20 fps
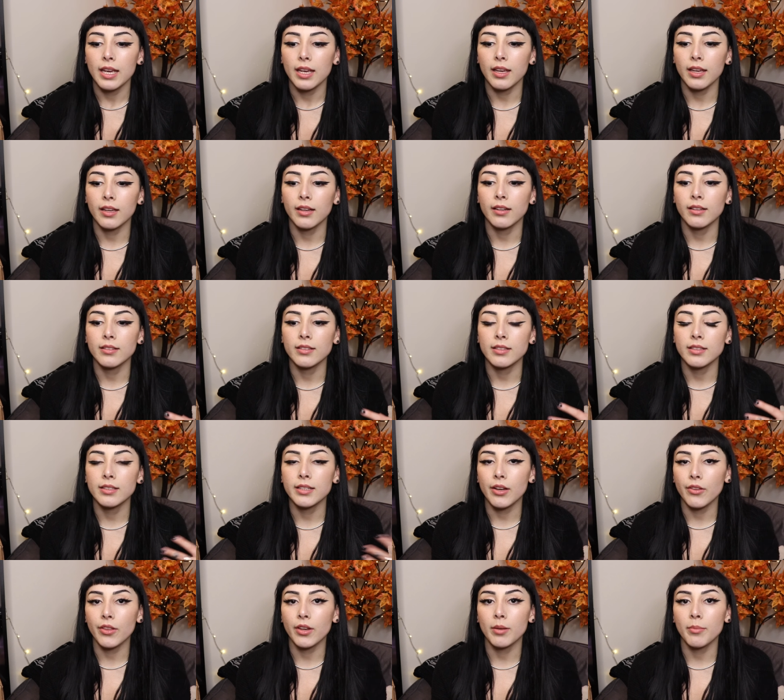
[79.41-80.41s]
And
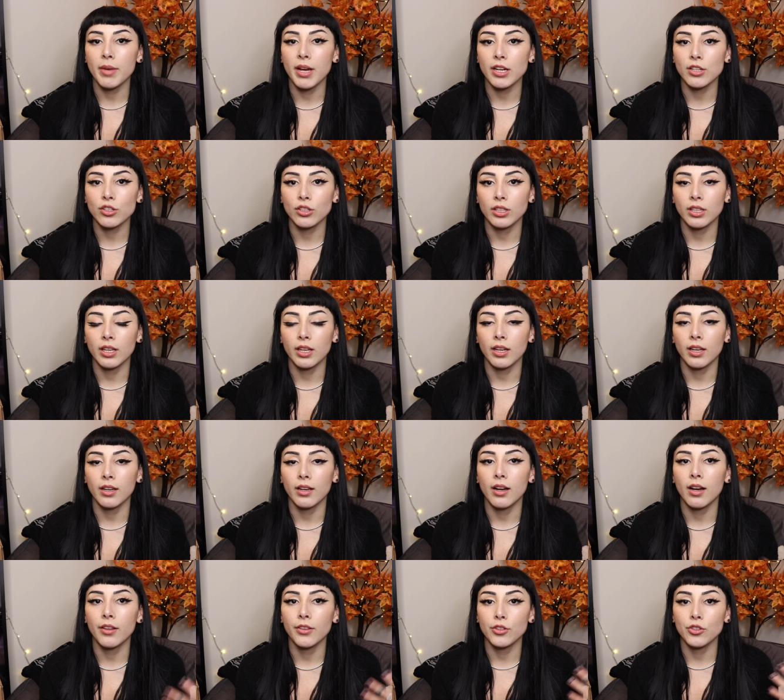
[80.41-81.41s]
now that I'm actually
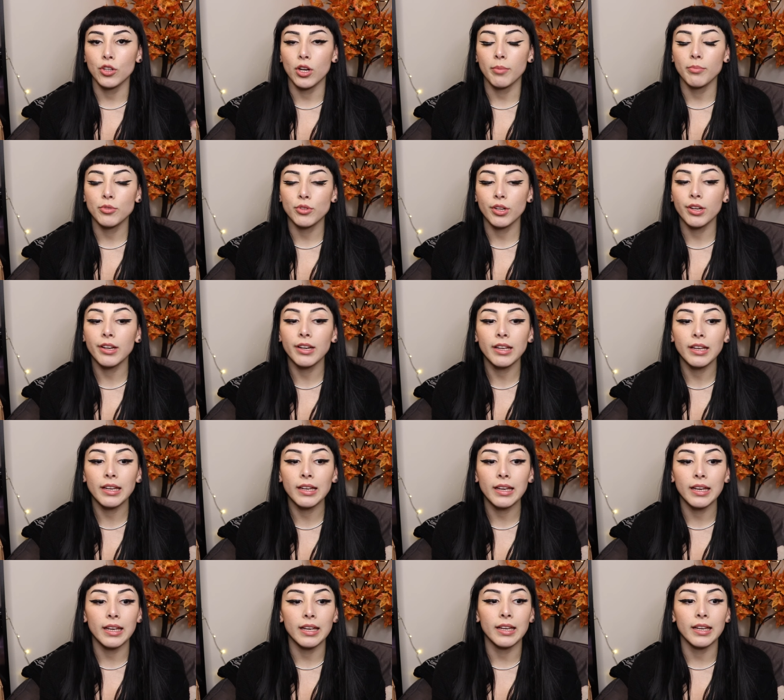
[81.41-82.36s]
getting on the job training